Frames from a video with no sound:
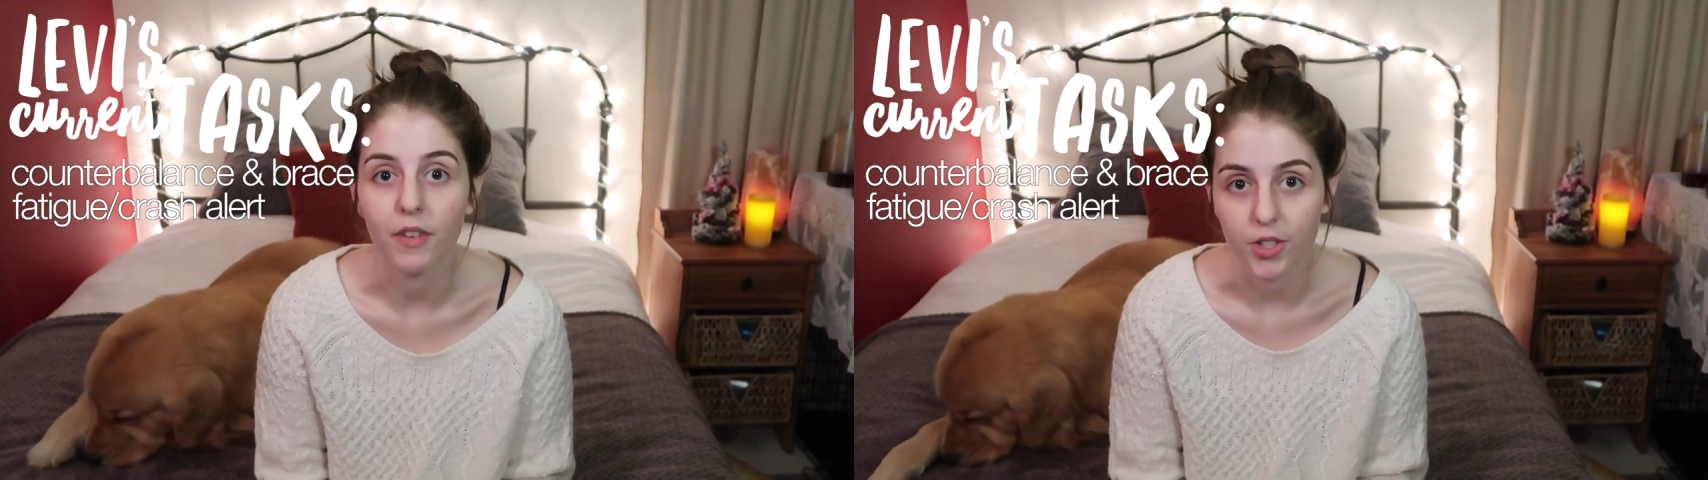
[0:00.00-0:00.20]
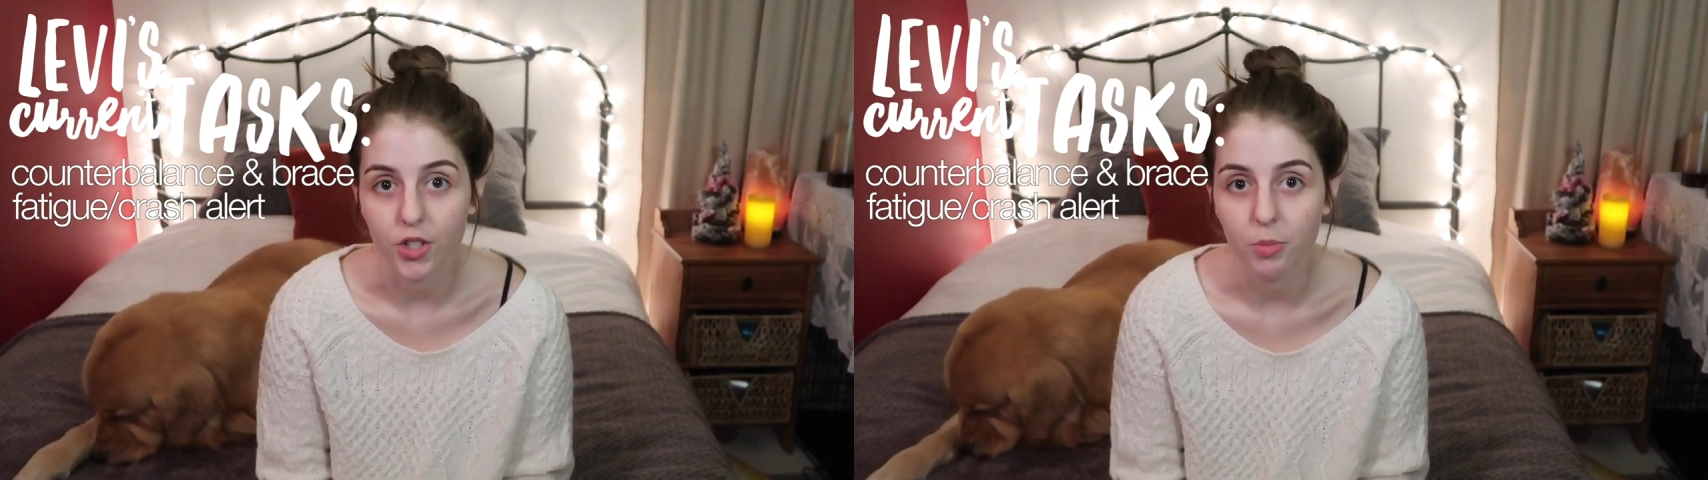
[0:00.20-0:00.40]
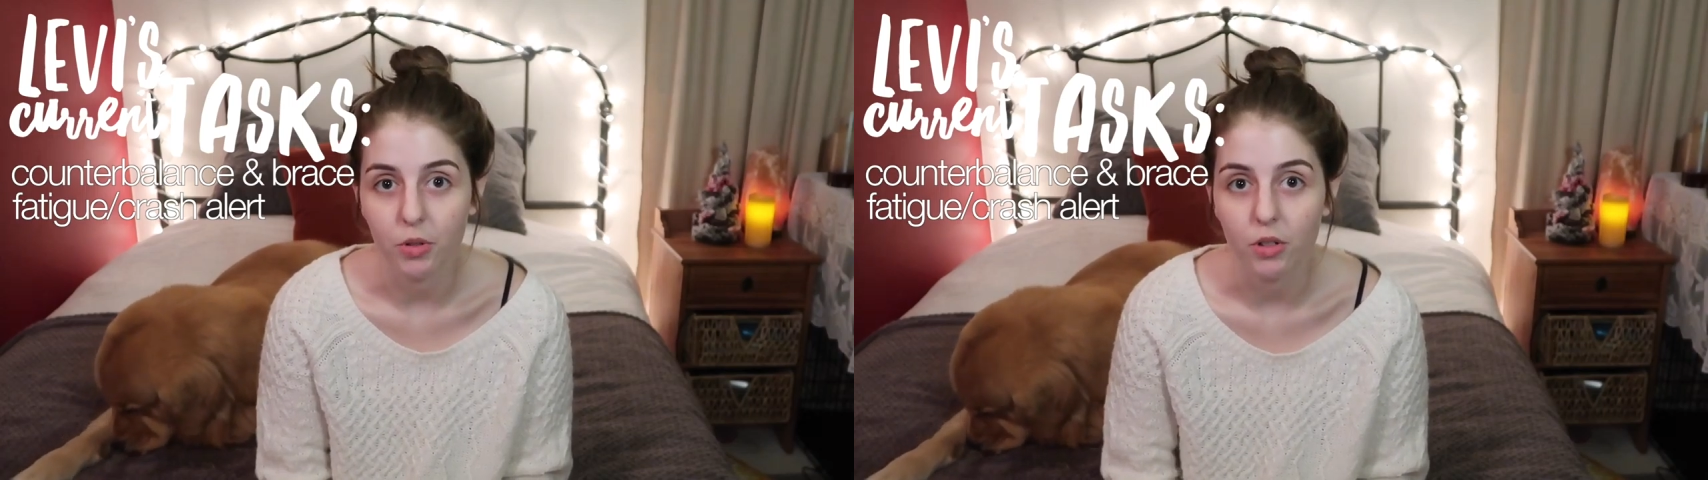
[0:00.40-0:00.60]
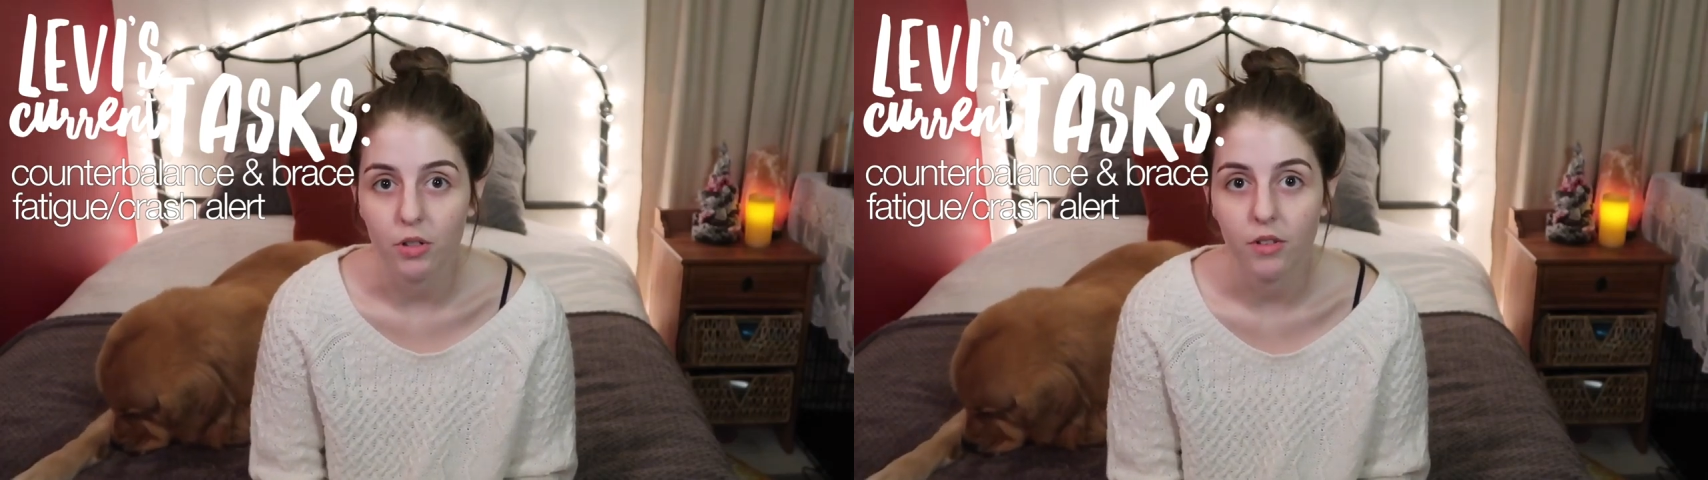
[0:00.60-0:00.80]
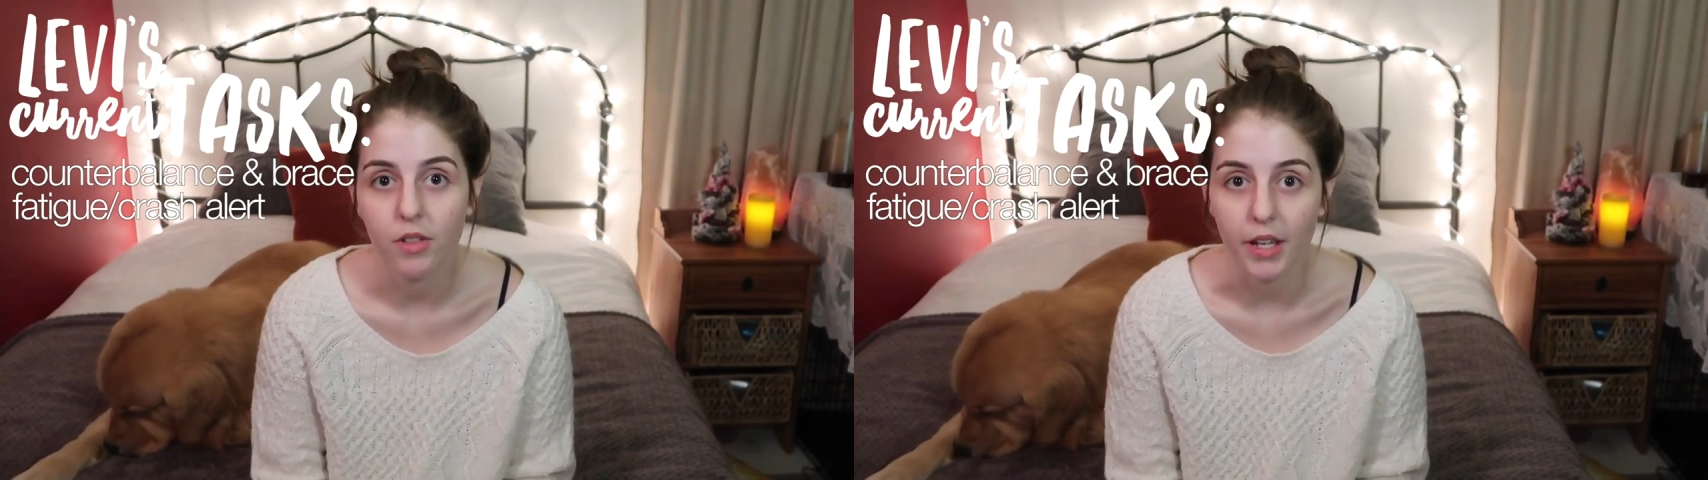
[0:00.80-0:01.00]

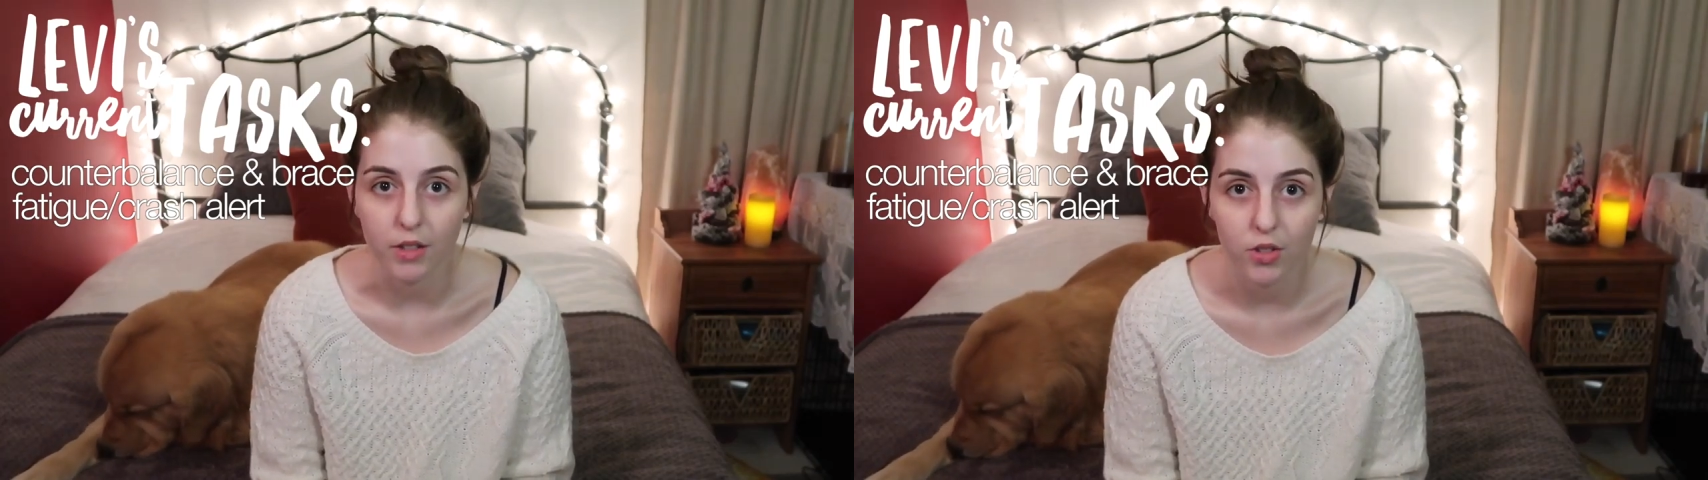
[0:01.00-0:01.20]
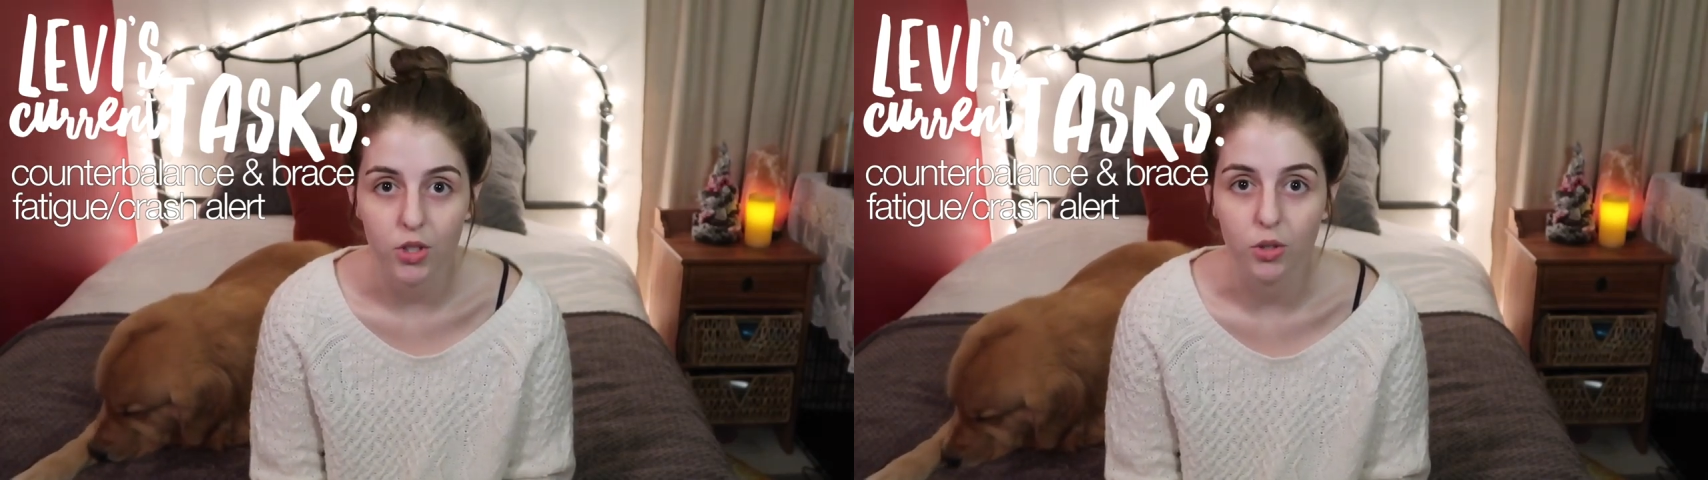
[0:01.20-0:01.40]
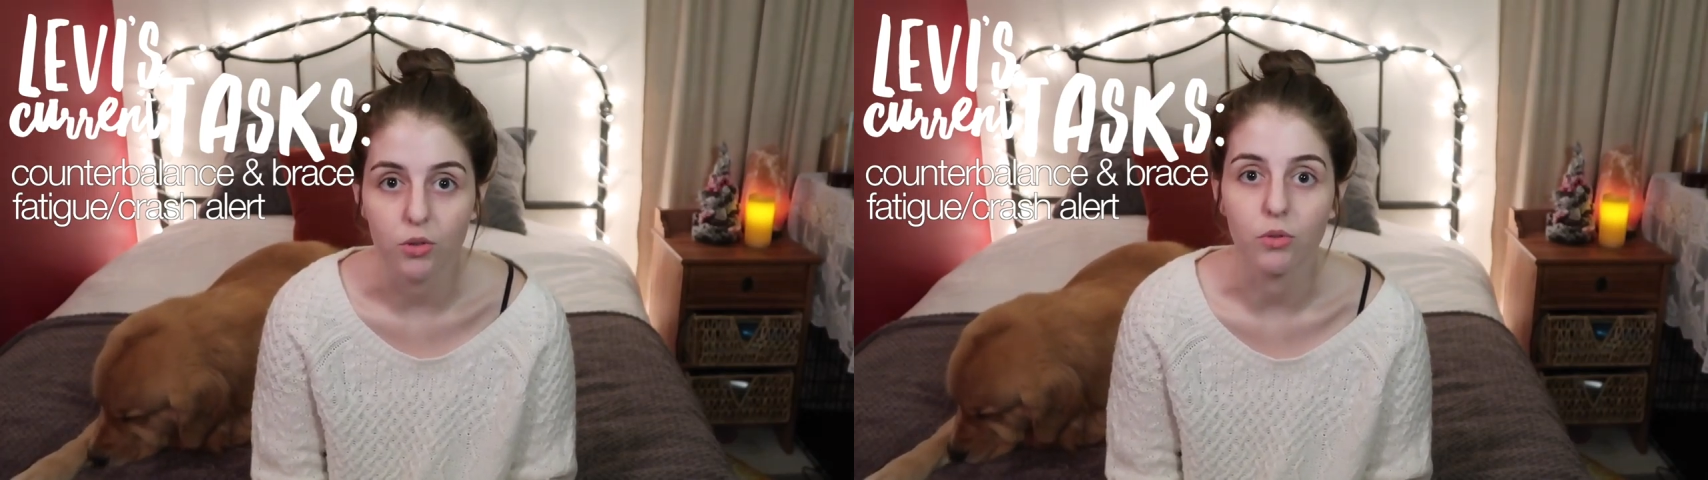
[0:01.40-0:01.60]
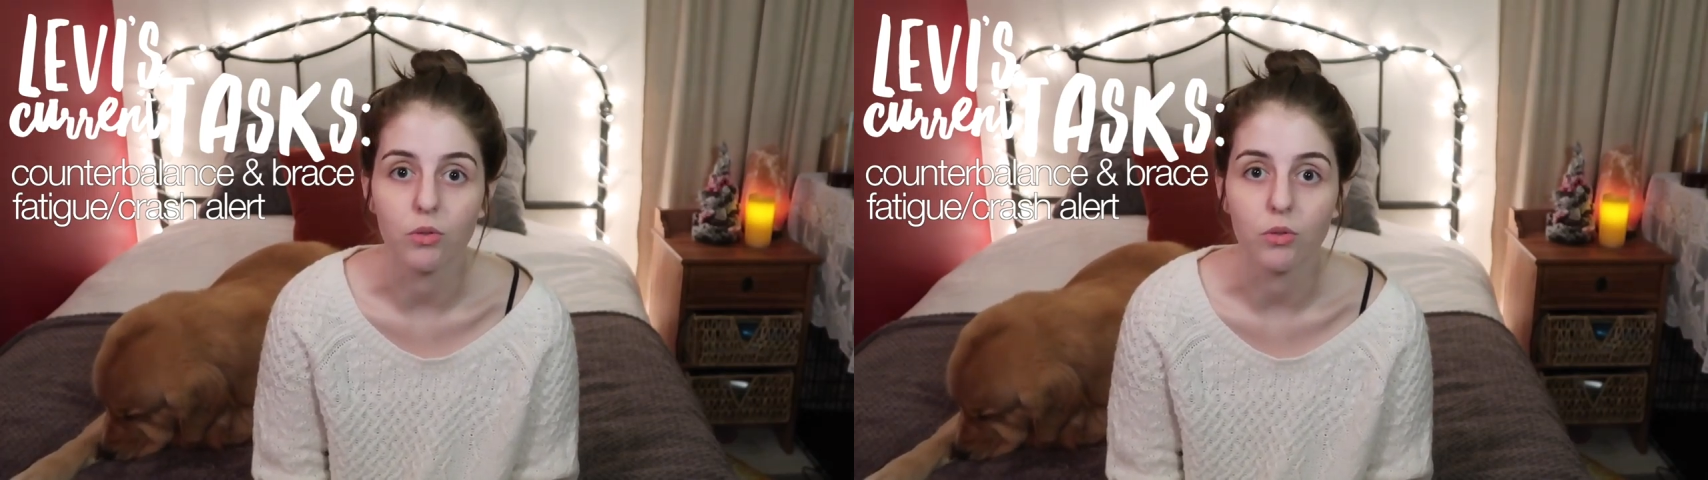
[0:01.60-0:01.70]
vegetable thanks to